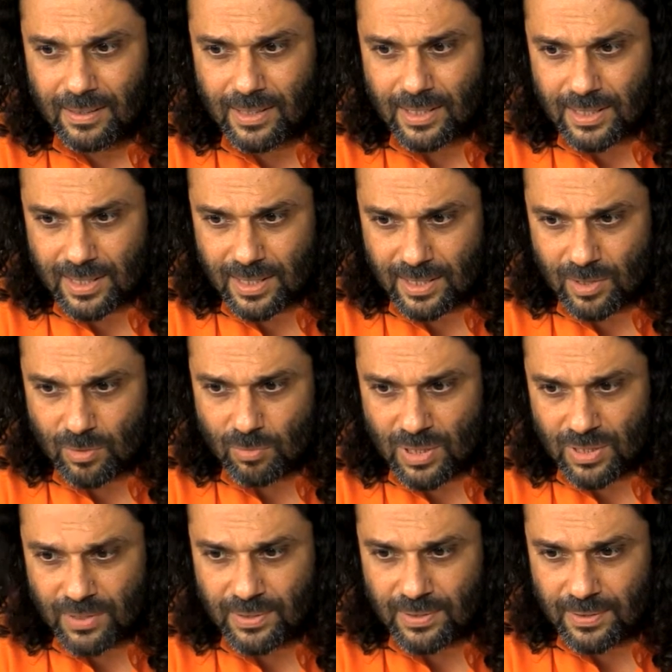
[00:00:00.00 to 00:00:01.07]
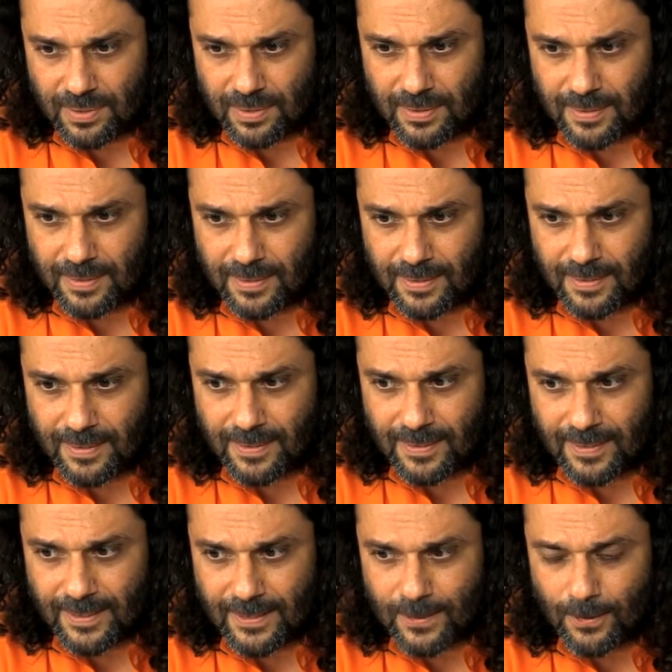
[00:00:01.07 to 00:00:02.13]
Just as a mother
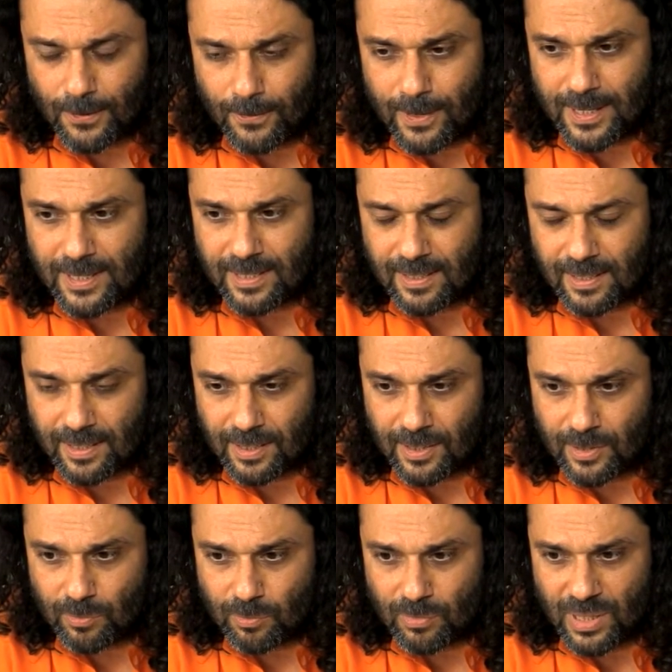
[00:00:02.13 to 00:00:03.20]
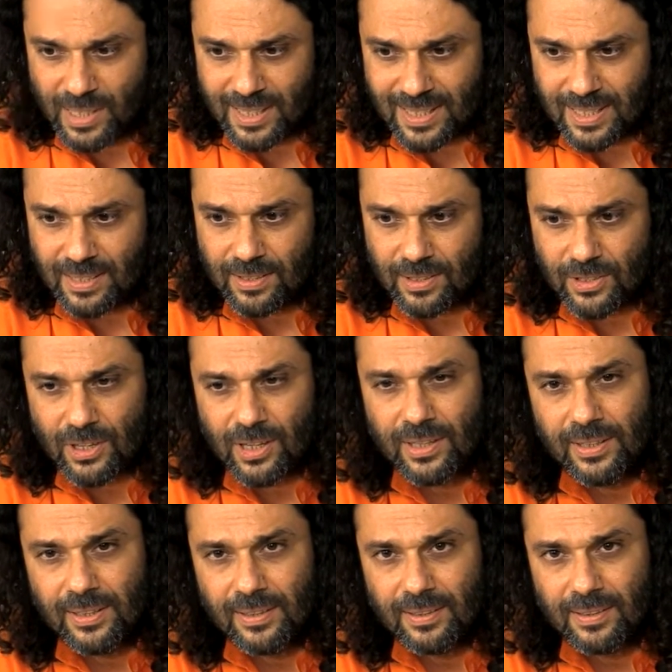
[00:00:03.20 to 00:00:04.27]
is always there blessing the
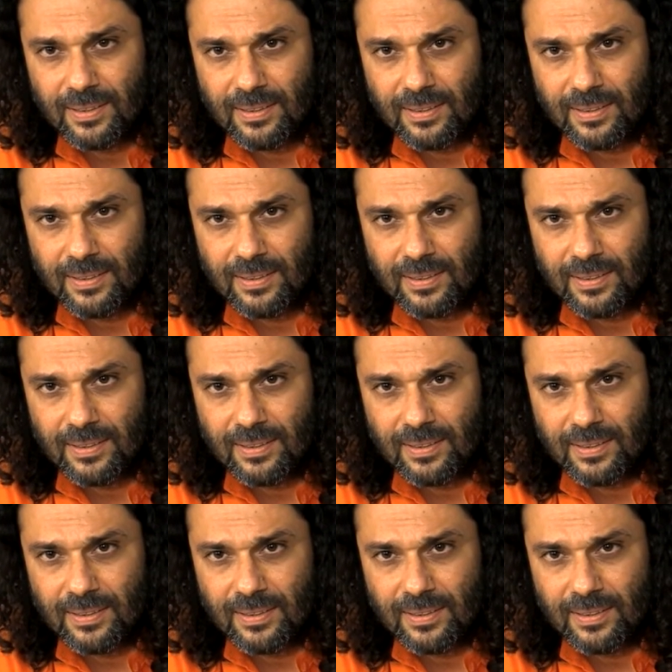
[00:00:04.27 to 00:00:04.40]
child,